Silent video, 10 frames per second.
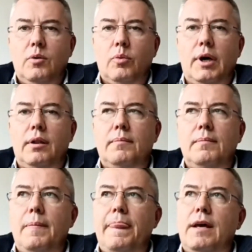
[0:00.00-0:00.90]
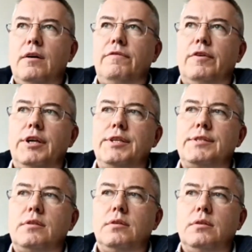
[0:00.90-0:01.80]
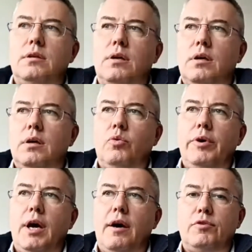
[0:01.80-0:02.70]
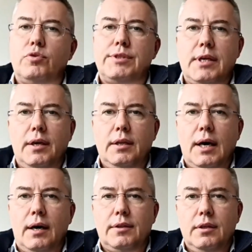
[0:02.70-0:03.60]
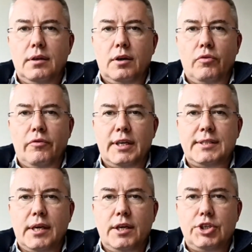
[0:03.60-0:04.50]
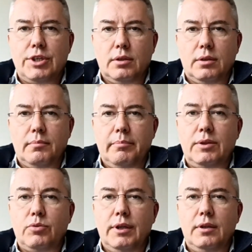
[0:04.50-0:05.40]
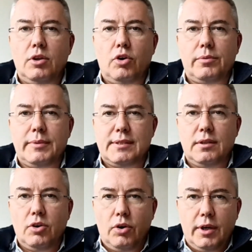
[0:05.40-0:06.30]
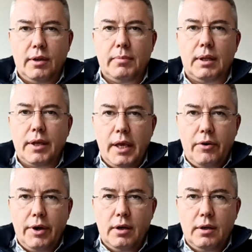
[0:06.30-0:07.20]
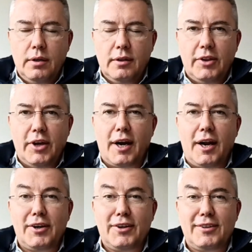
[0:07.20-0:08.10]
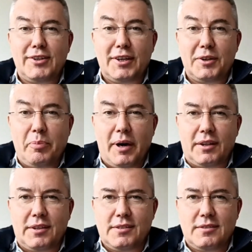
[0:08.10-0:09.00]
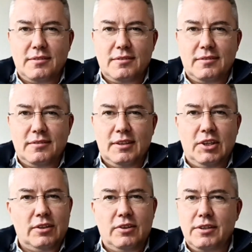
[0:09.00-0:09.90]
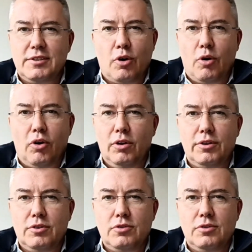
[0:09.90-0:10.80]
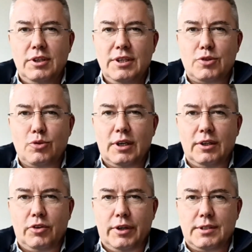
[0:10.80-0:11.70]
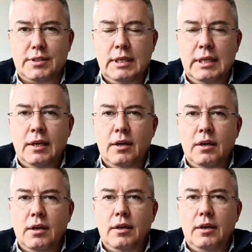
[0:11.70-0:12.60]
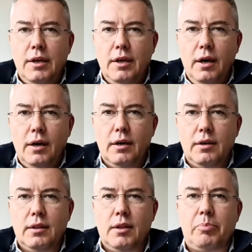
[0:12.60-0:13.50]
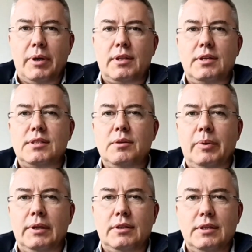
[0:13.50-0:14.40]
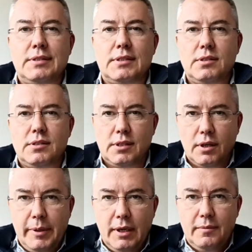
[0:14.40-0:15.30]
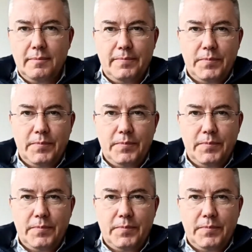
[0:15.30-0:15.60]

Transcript: Well, first, we have to say that in the conversation between North Macedonia and Bulgaria, there are third parties. There is no only these two countries. Here, the participant is Serbia.